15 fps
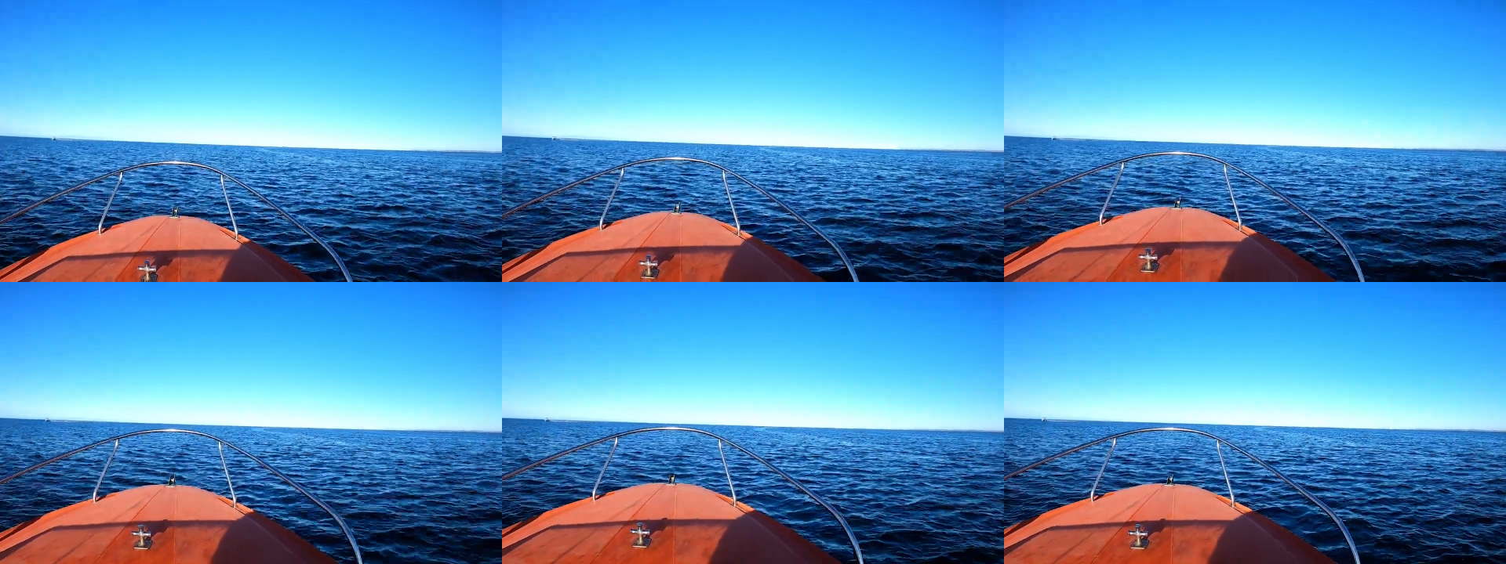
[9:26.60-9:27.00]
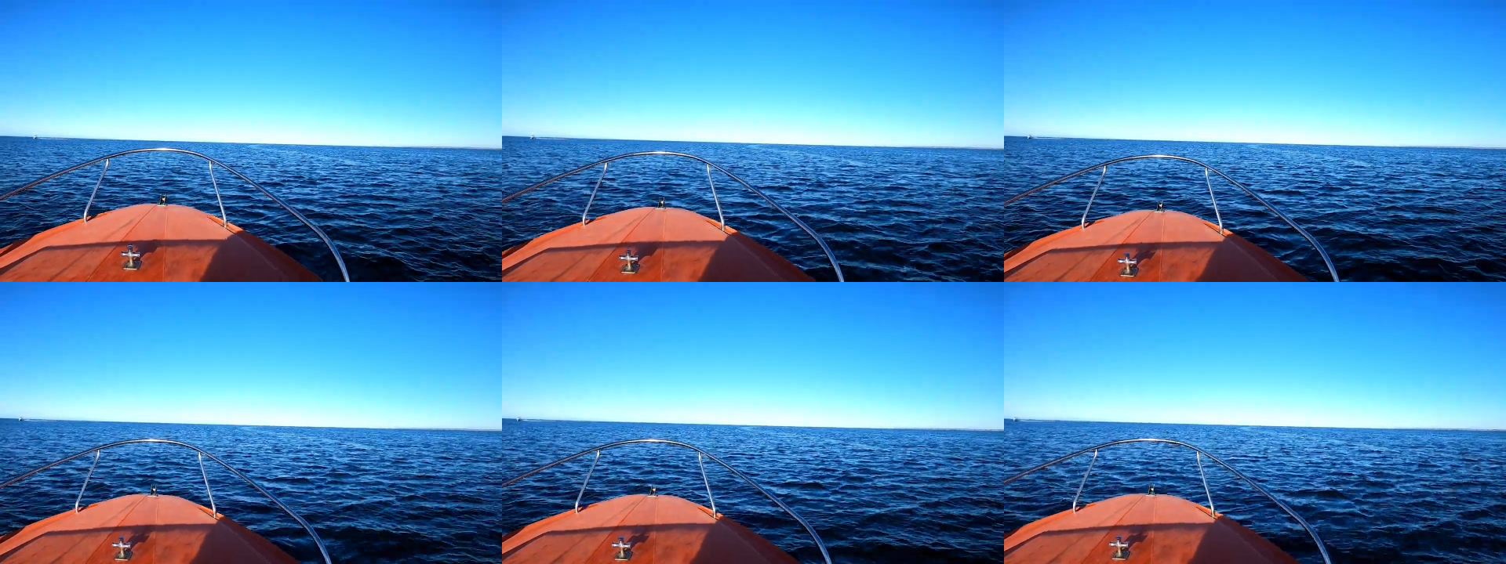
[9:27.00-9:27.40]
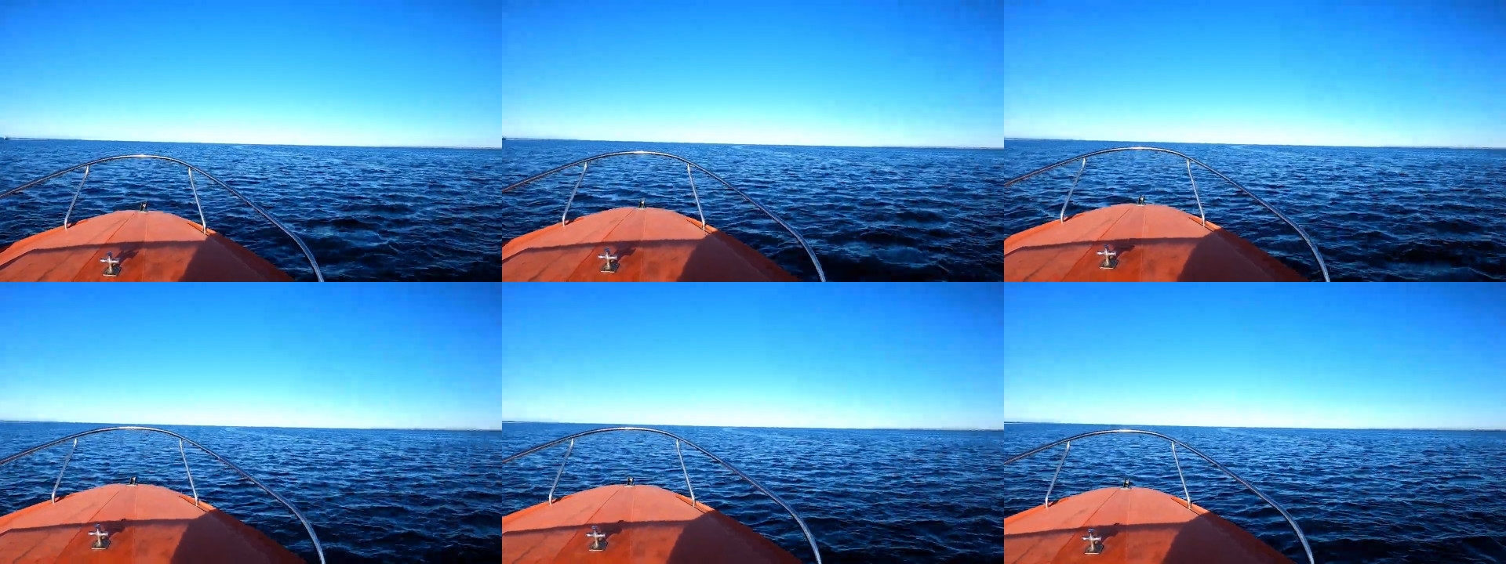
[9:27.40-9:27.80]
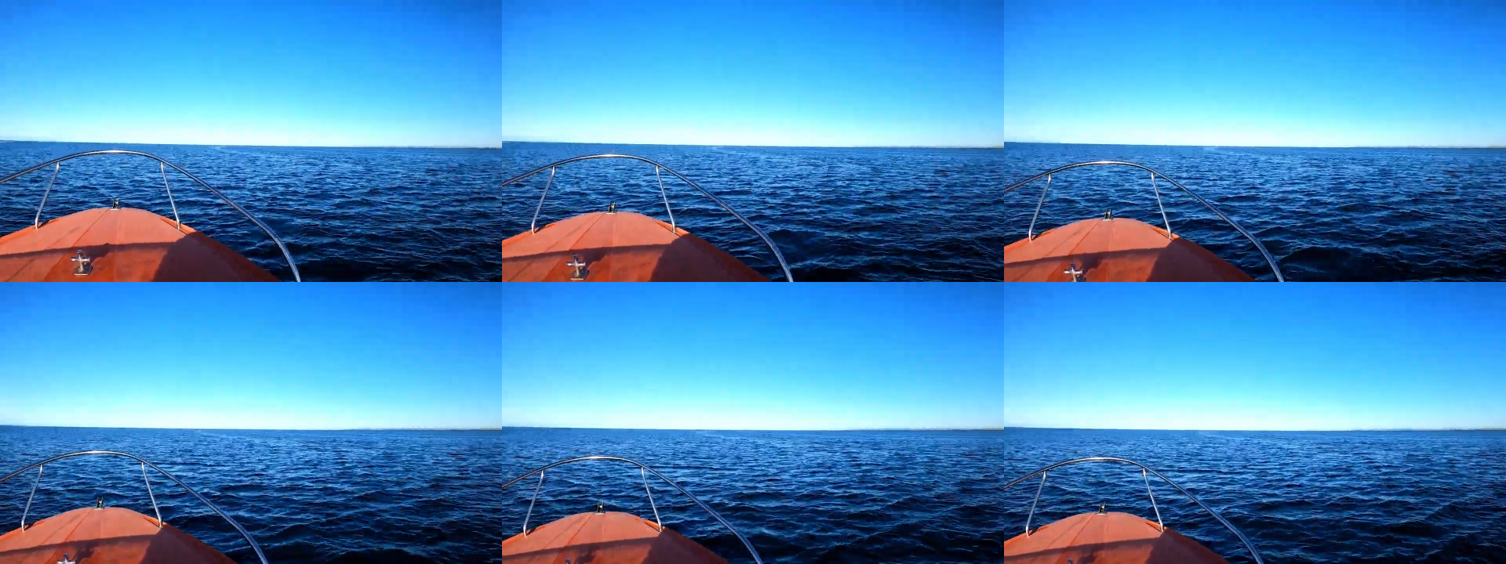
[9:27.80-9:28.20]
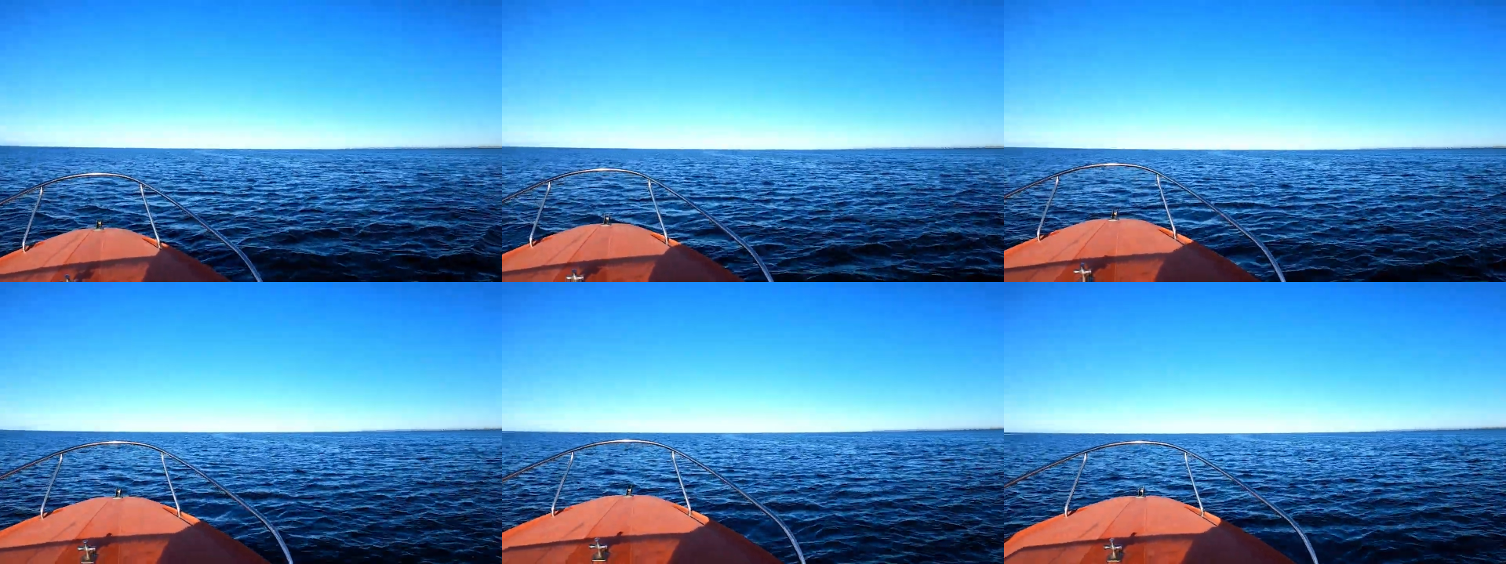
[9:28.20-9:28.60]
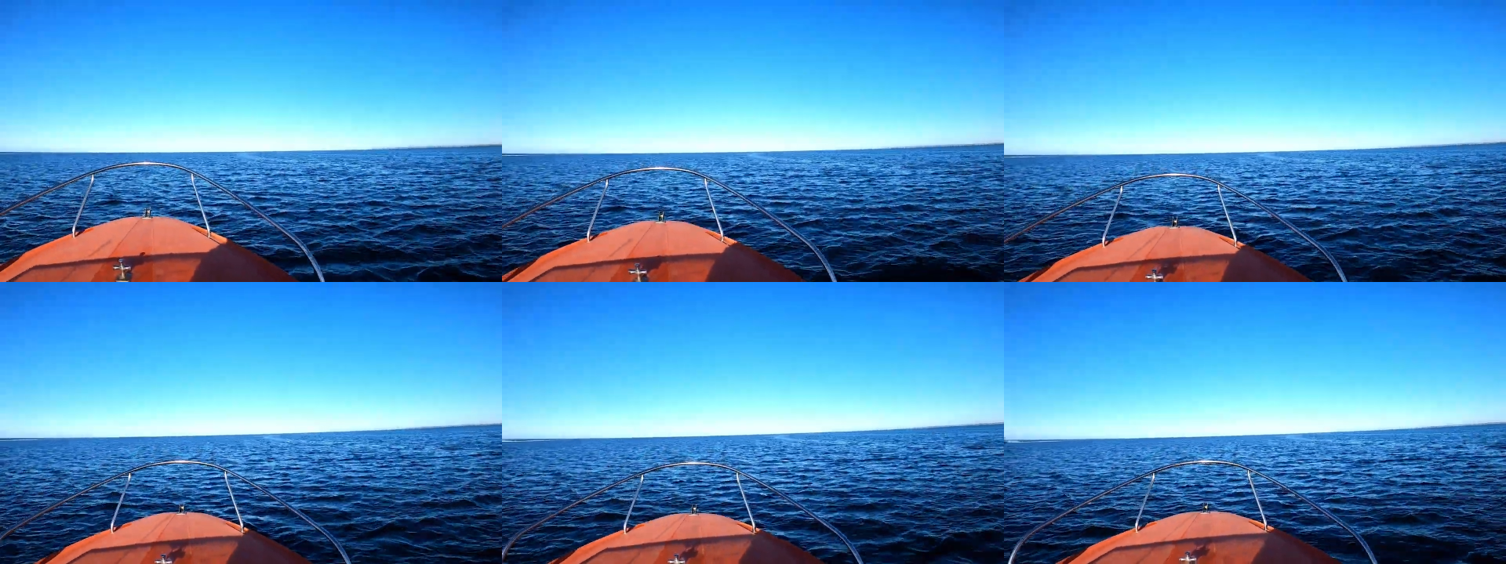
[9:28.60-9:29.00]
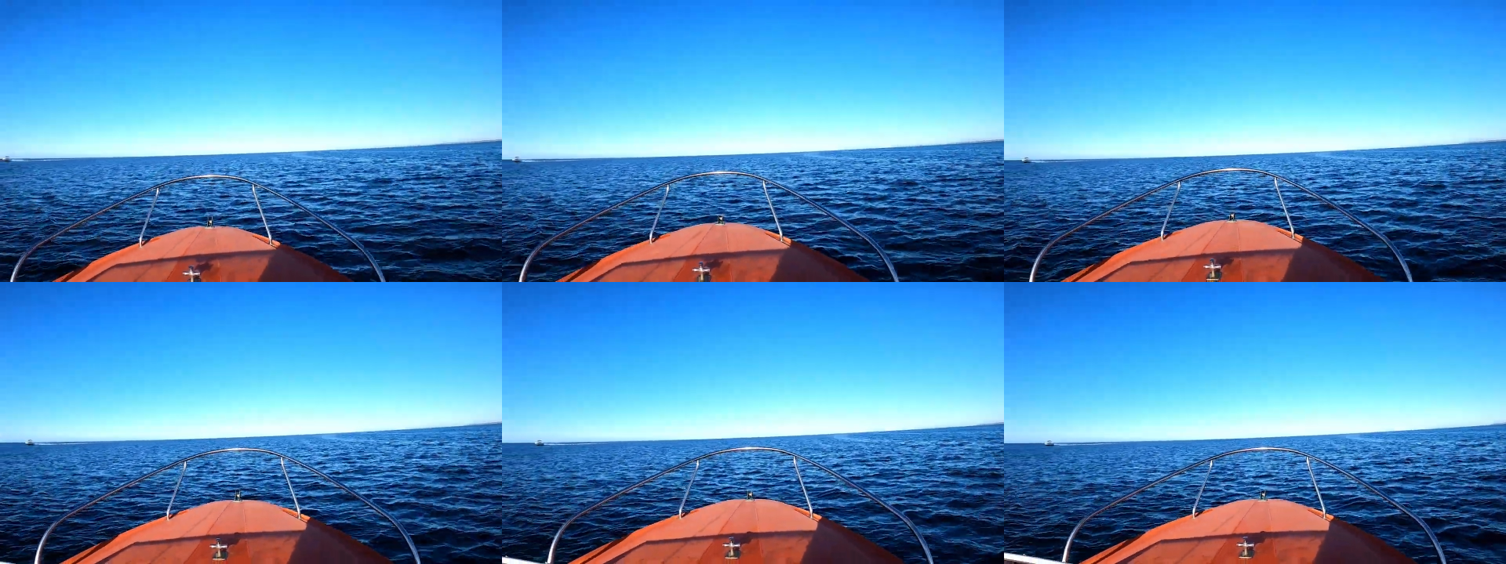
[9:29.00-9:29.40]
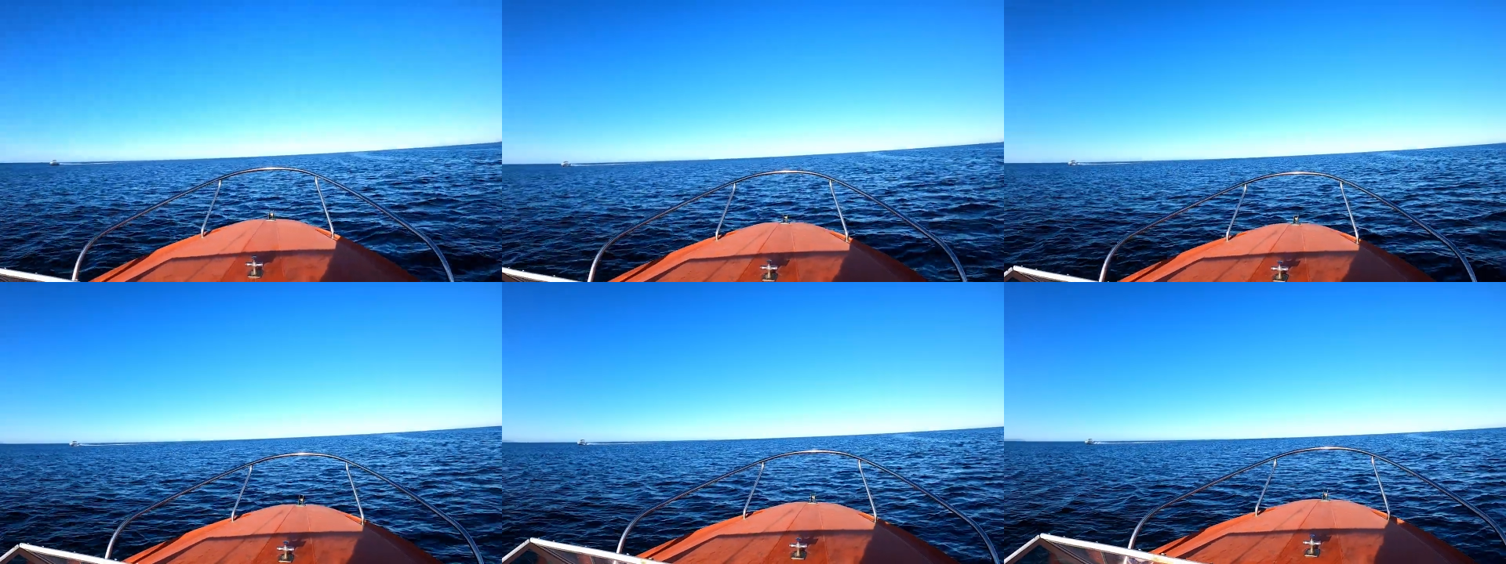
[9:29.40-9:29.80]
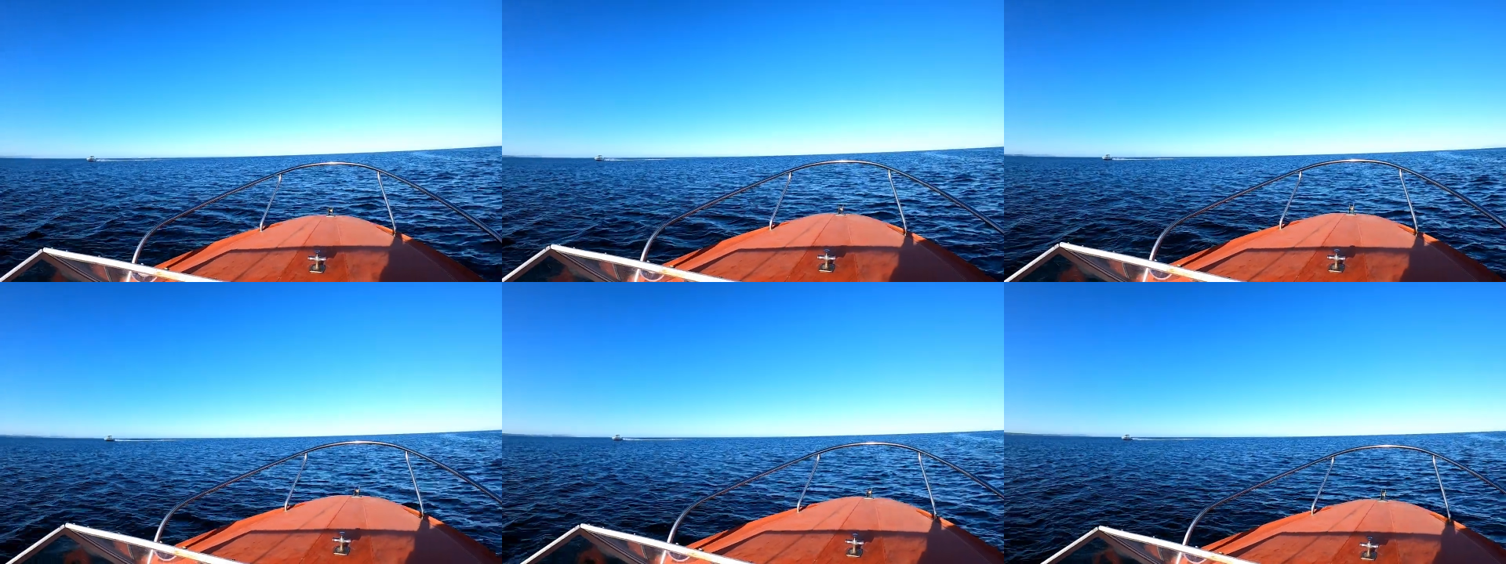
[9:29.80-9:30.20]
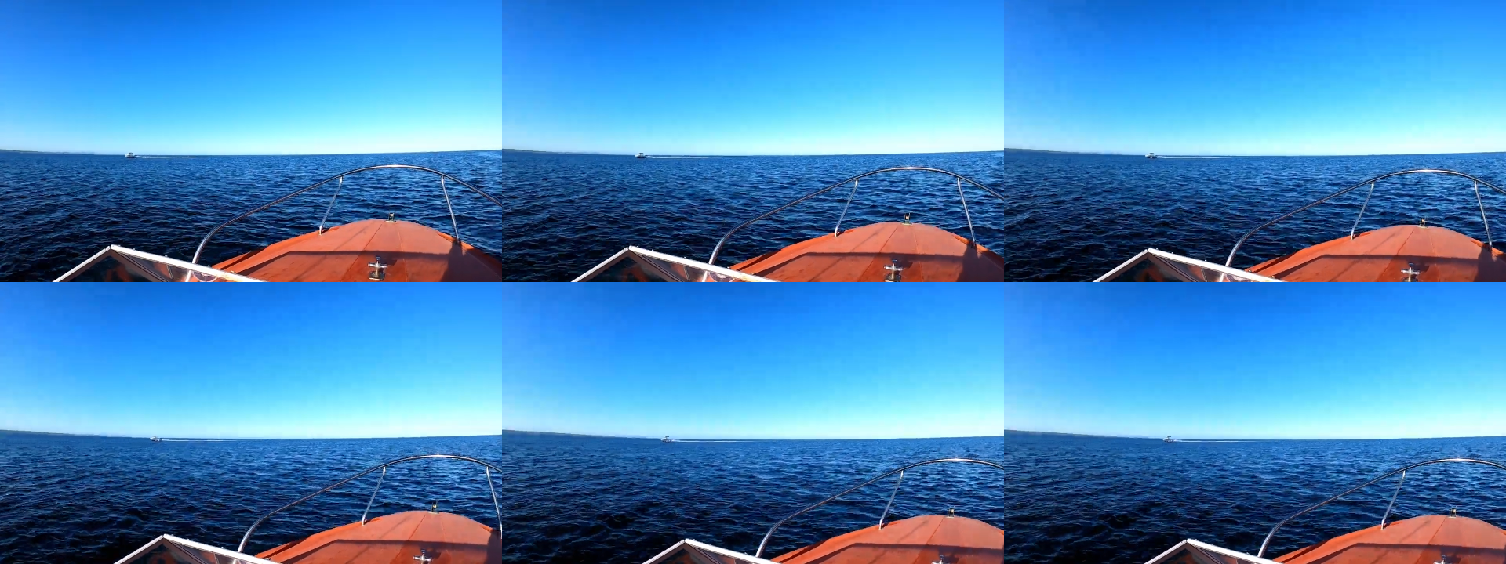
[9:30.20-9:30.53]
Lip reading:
(no speaker visible)